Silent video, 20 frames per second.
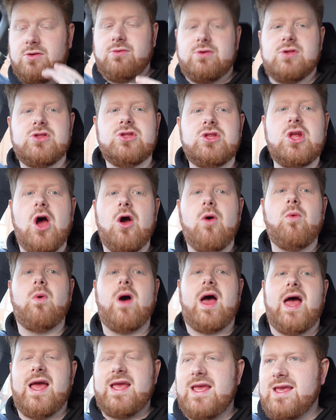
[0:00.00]
There is no
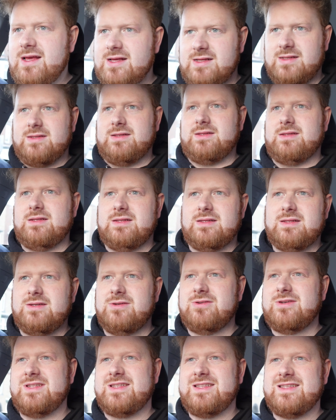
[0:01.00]
way
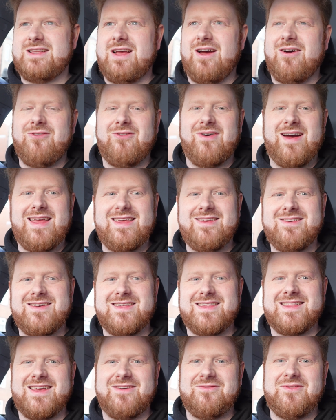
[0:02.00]
there's no way you can
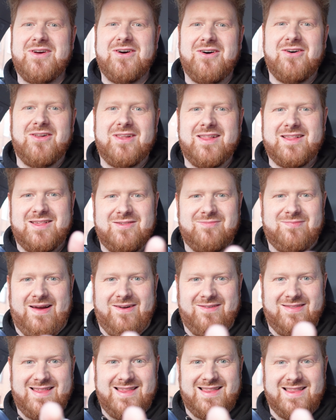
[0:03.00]
see me at all. This is
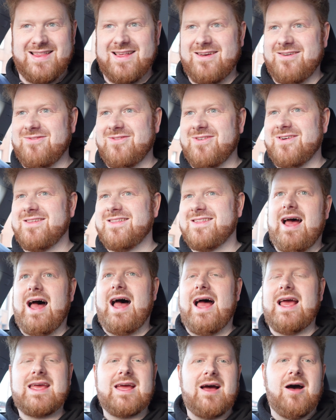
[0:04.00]
bouncing so much.
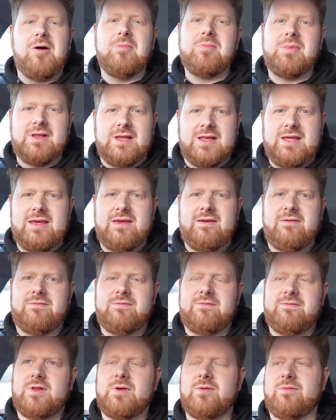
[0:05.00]
I can't
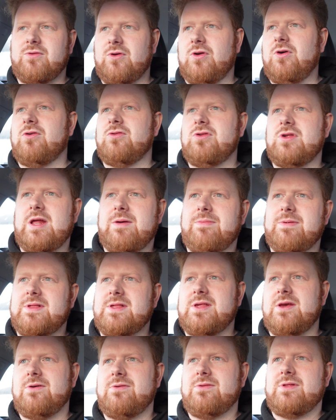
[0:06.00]
believe that we have done 100
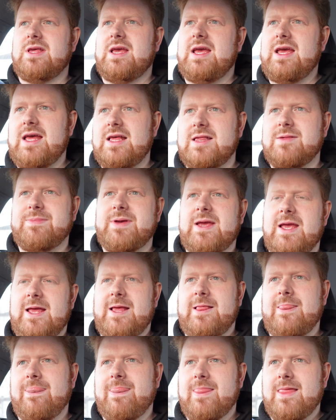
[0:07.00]
episodes. It has
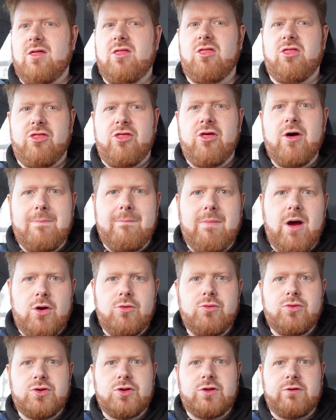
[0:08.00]
been the
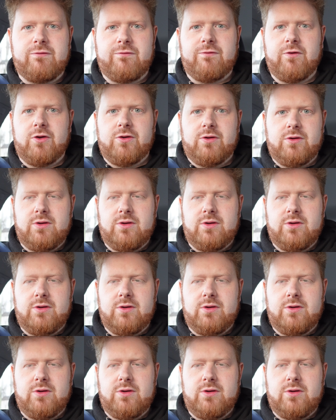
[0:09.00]
most fun.